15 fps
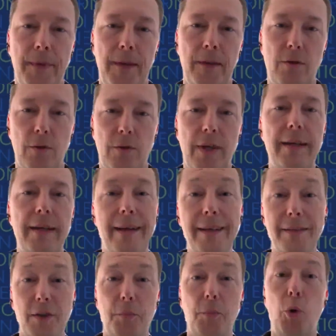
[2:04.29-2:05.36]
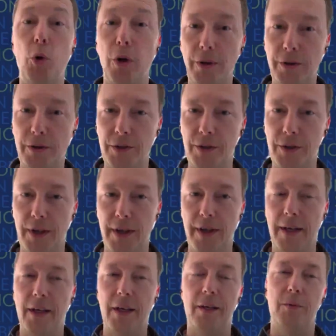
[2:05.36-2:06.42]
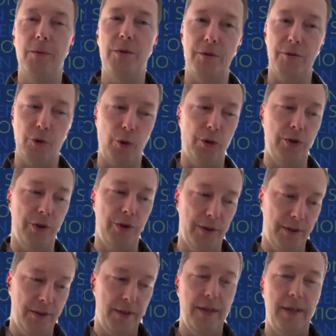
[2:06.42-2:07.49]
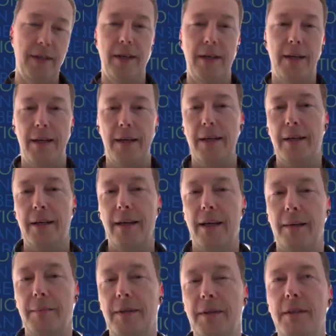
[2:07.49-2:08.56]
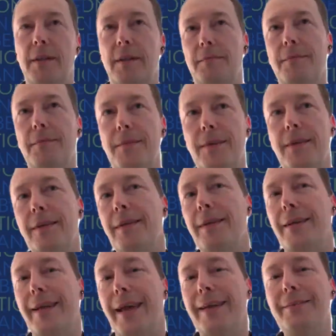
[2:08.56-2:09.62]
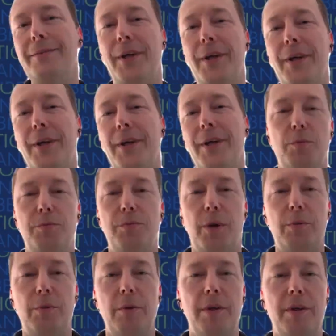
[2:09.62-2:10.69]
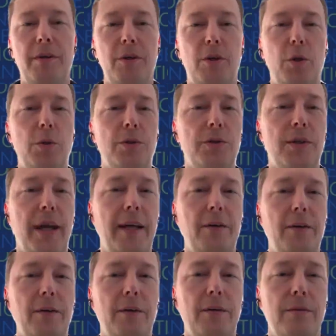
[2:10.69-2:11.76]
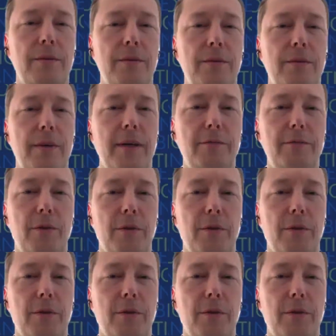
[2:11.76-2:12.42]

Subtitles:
So that is the point, which of course is, I mean, Henry Hazlitt would probably be the gold standard, right?